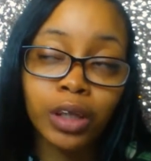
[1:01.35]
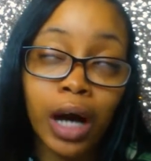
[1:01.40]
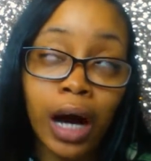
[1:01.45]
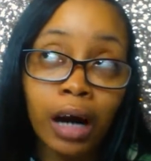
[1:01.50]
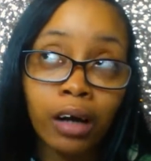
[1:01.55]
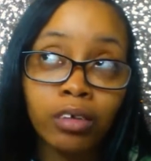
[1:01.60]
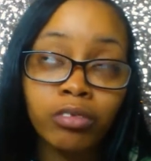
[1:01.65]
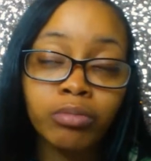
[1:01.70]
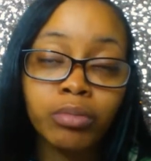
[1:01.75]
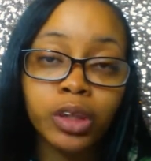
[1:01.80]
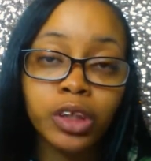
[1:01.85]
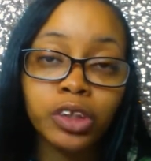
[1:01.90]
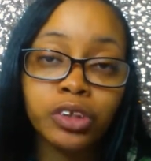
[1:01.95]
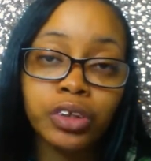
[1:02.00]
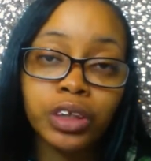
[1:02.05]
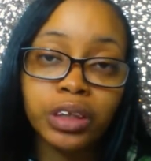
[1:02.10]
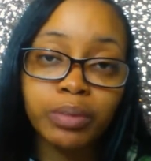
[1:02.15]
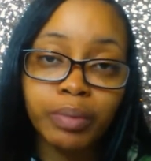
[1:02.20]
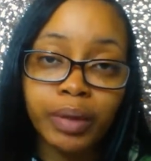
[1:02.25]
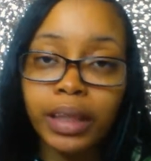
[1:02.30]
out of
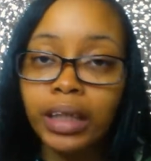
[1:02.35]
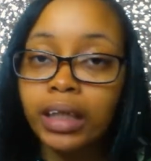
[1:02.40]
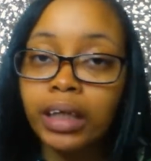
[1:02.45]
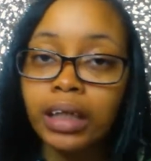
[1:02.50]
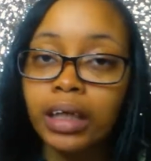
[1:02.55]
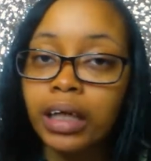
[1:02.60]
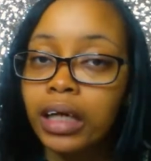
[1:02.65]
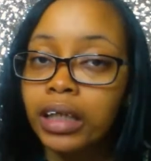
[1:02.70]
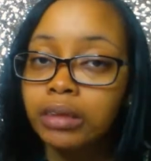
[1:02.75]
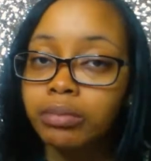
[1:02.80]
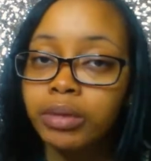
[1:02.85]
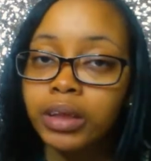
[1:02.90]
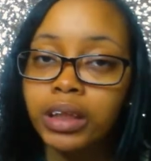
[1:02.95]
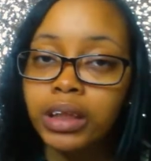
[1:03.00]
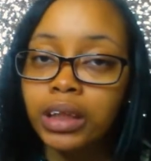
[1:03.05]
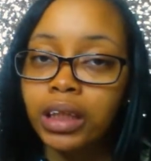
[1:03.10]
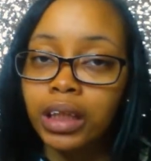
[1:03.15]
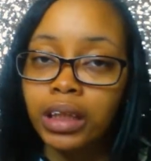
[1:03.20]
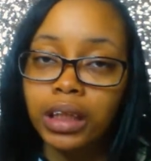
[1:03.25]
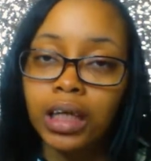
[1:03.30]
ministry speaking engagement,
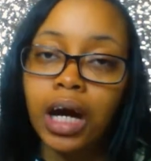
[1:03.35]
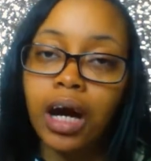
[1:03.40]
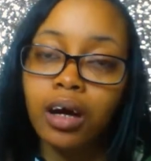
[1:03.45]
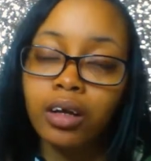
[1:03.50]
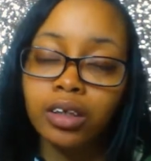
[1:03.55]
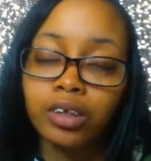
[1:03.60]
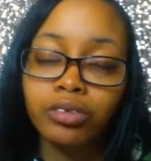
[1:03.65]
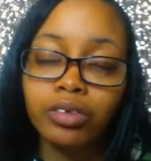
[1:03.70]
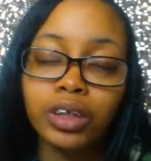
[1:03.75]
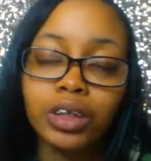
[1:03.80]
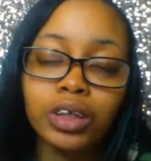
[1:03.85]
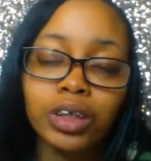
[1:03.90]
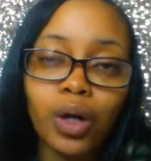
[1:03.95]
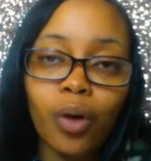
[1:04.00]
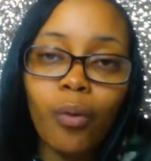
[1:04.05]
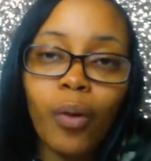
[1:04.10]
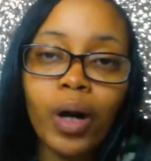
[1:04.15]
just click the eye on the screen to go